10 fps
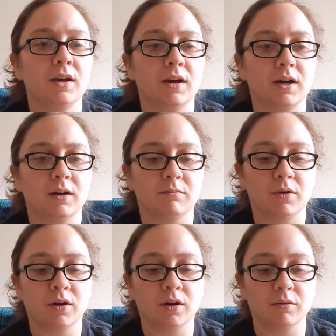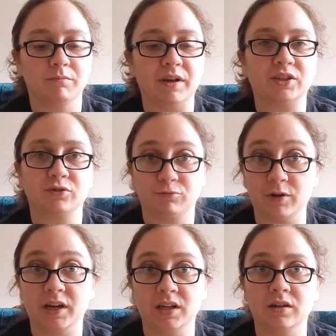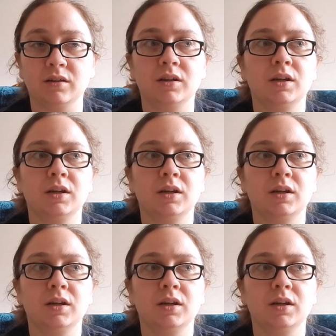her best friend,